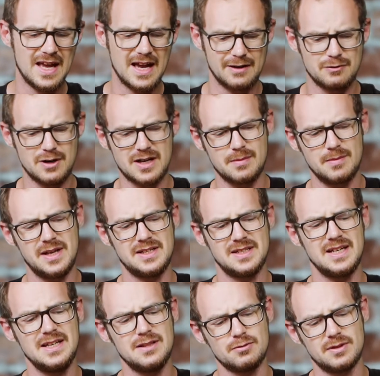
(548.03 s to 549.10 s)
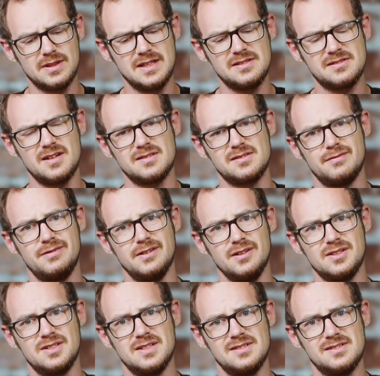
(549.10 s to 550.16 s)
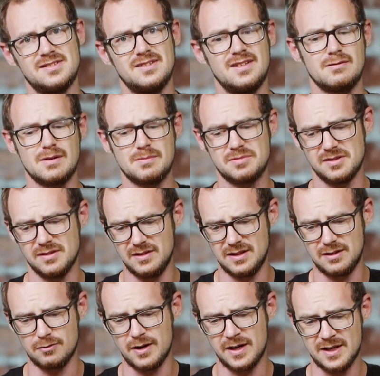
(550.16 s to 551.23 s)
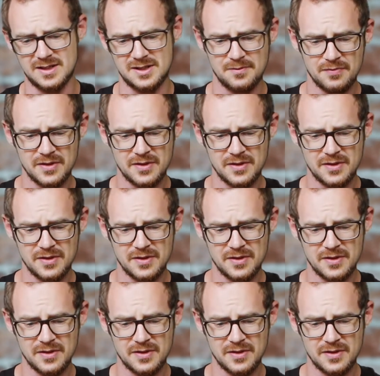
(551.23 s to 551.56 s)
I'd recommend either of these sets of filters. They're absolutely great.